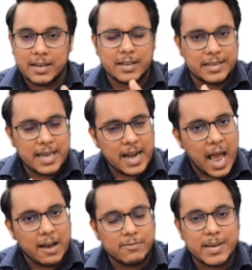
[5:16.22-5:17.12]
there
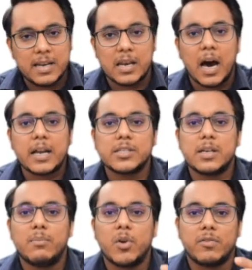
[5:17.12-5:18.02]
have been large
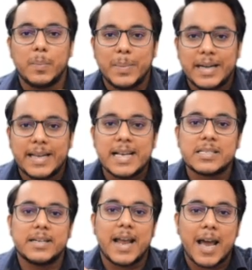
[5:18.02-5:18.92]
number of meetings
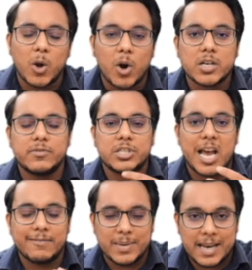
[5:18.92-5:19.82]
and dialogues which
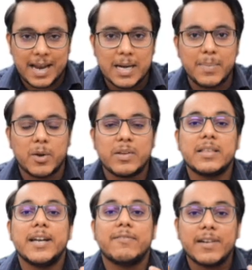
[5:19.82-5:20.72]
have been held between the
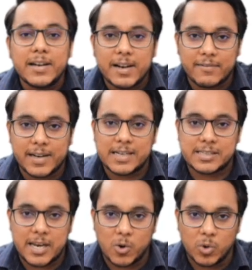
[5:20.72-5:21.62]
different
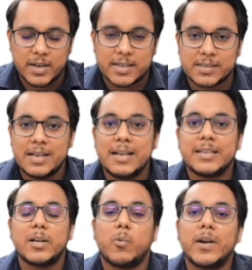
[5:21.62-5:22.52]
stakeholders
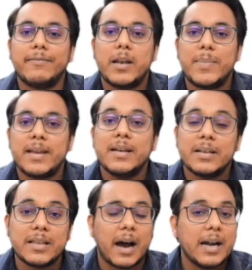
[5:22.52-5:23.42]
that what will be
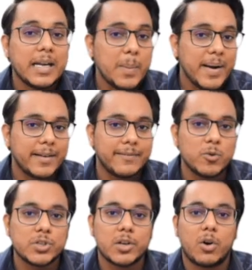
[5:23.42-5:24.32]
the ultimate
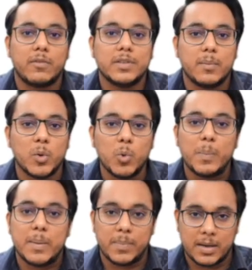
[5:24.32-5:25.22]
future of the Bru
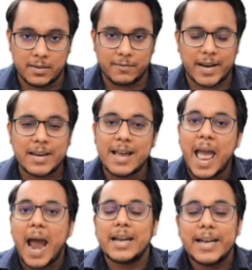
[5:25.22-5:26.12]
people. Fine.
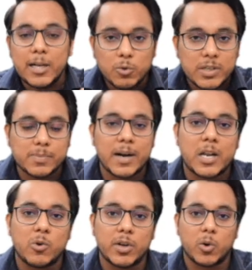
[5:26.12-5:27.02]
And into this
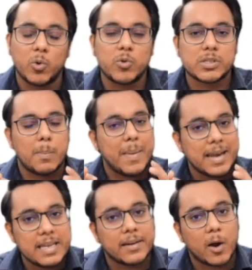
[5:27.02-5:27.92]
particular course,
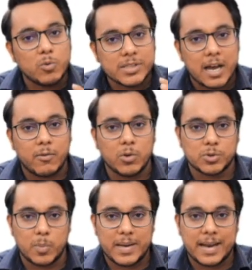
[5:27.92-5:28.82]
many rounds have
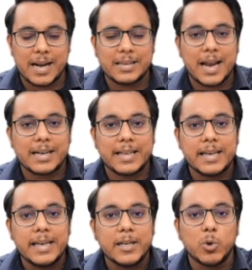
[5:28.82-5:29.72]
also been held that they
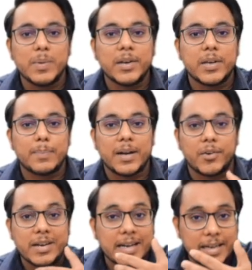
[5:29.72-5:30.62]
need to be
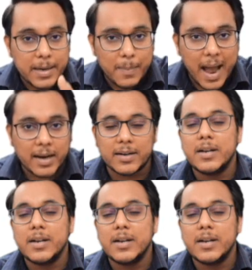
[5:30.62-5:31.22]
repatriated back to